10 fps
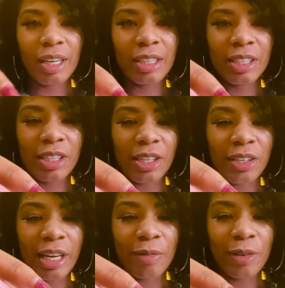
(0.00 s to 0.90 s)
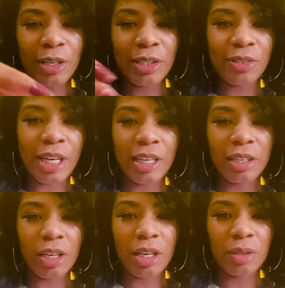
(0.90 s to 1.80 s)
So that falls right
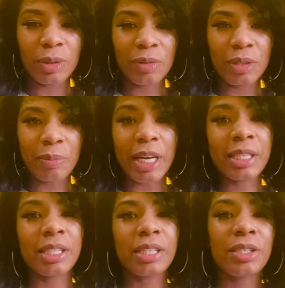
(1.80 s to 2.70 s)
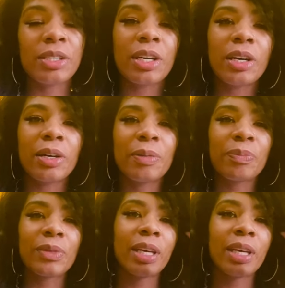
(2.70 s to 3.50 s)
along with the message. So